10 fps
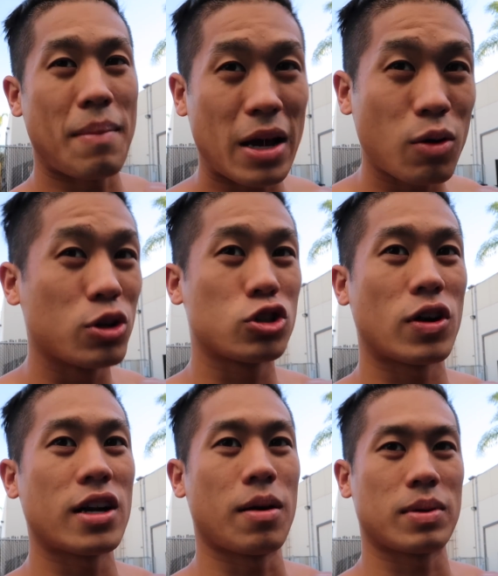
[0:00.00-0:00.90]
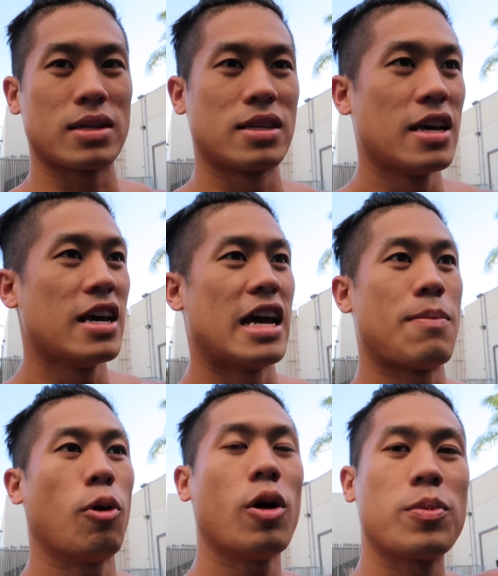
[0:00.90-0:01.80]
I'm not going straight up, because in
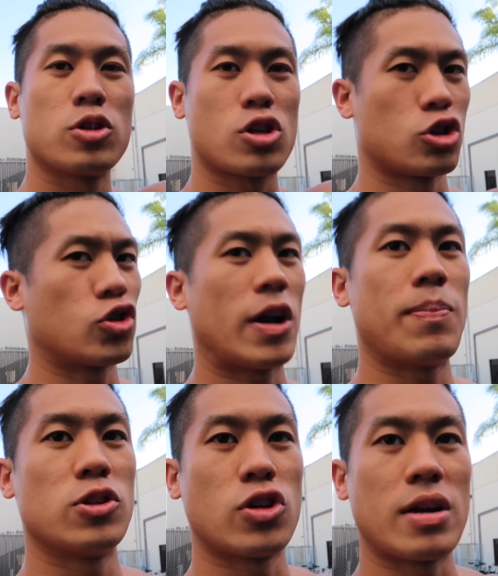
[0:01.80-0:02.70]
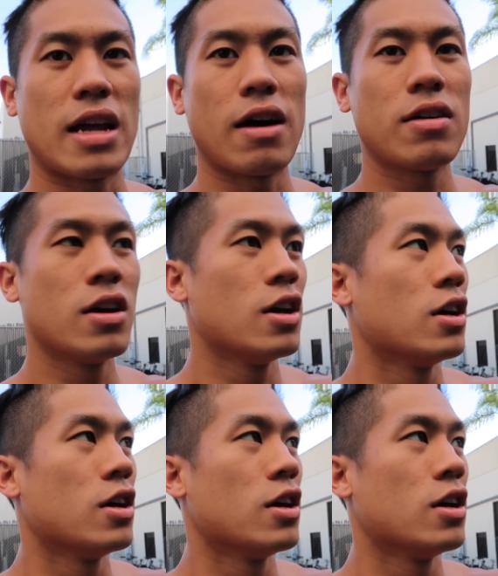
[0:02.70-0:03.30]
a pull-up you just go straight up and straight down,